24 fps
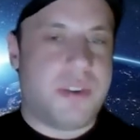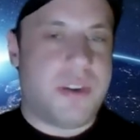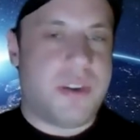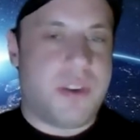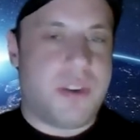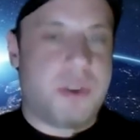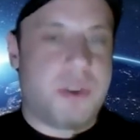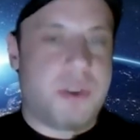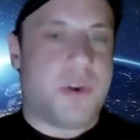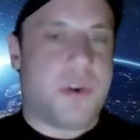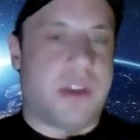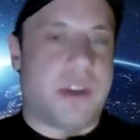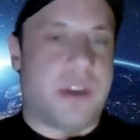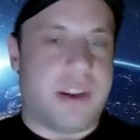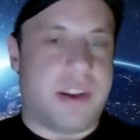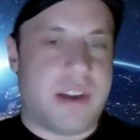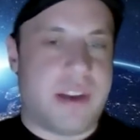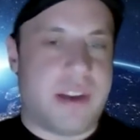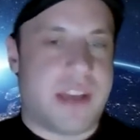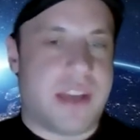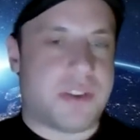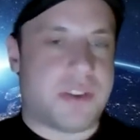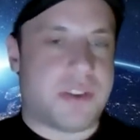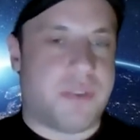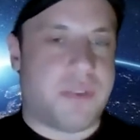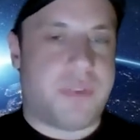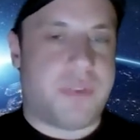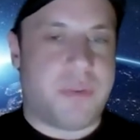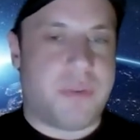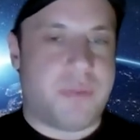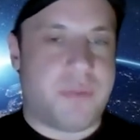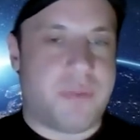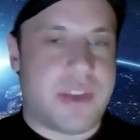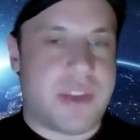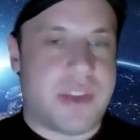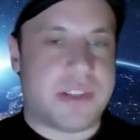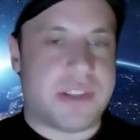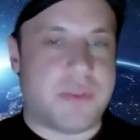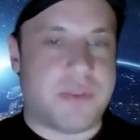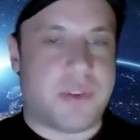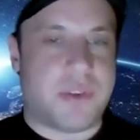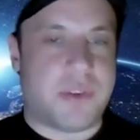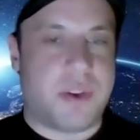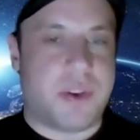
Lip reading: New York International Film Festival.